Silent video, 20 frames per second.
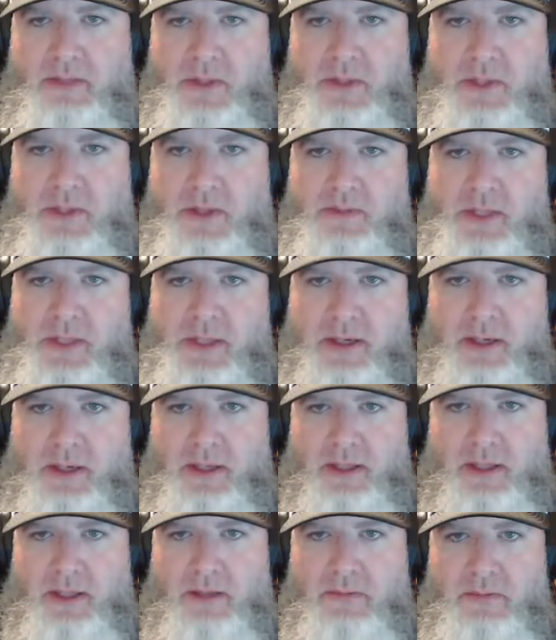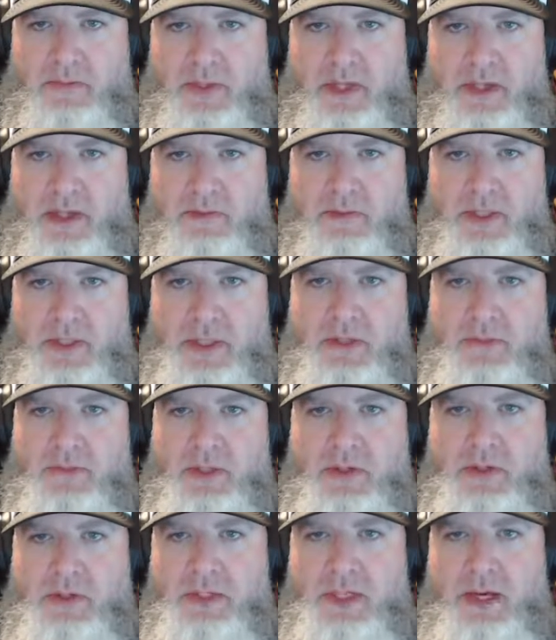streams here in a little bit with some
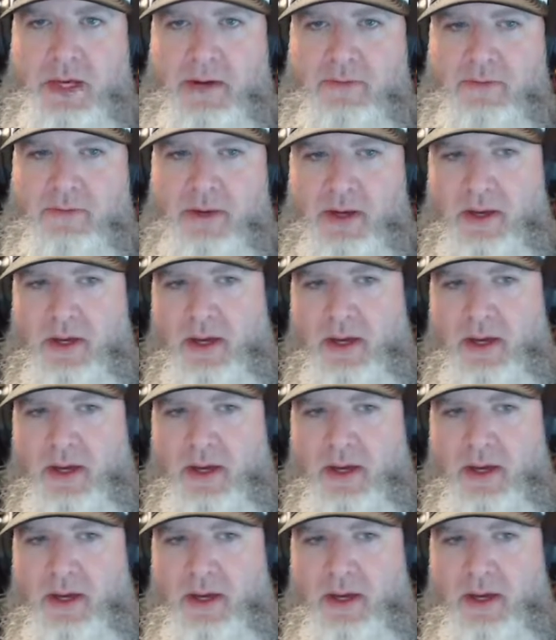new stuff